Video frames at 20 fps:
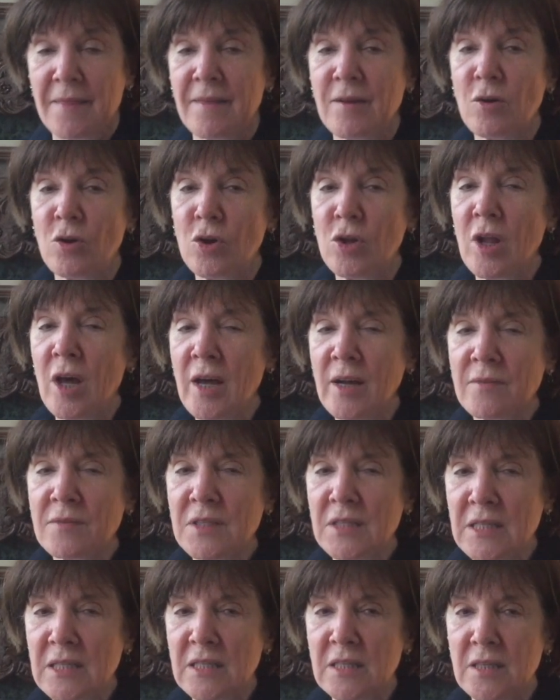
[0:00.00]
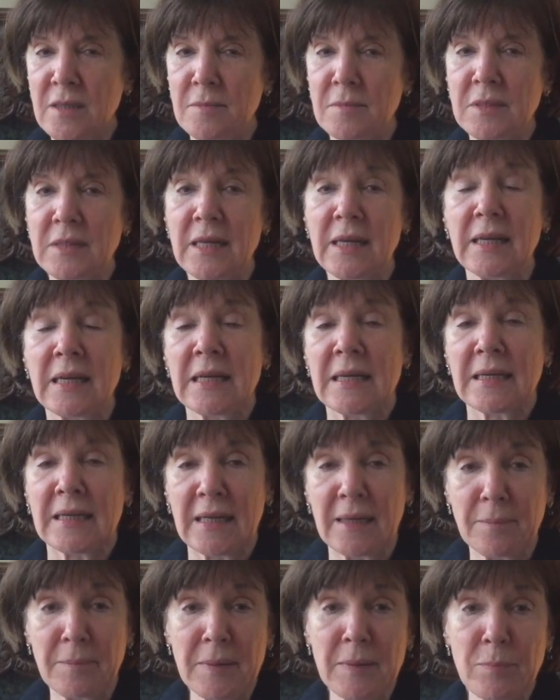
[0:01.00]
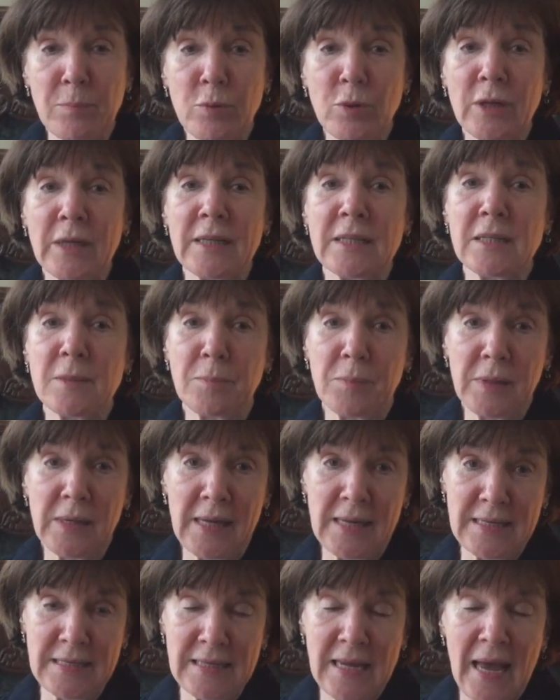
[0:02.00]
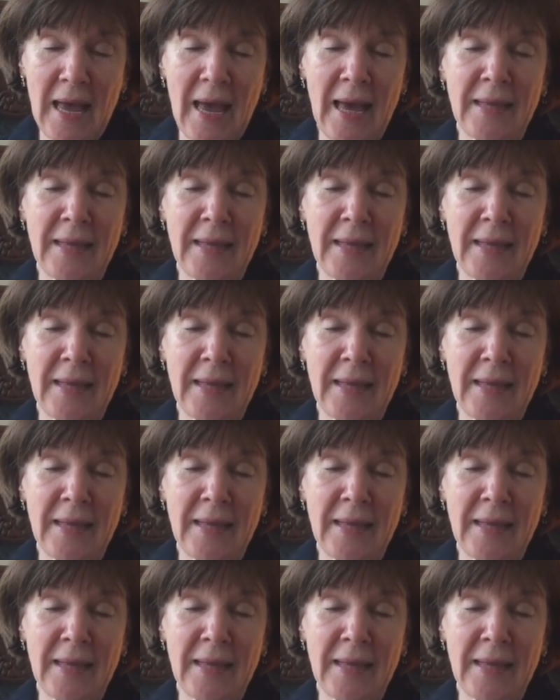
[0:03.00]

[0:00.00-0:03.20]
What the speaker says: There are a lot of systems that can be put into place,